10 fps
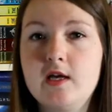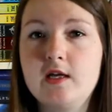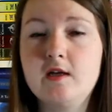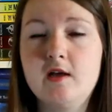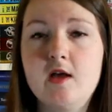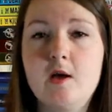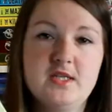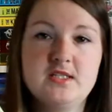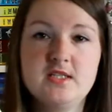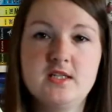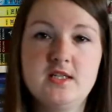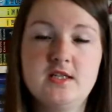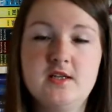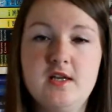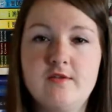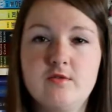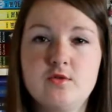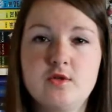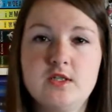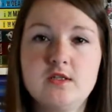and basically the
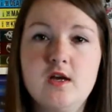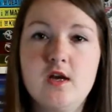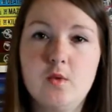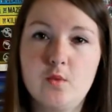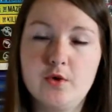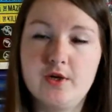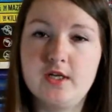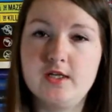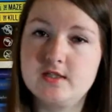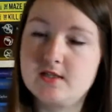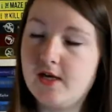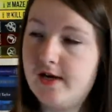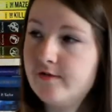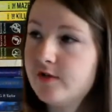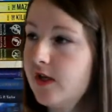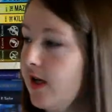Evergreen Wood is heaven.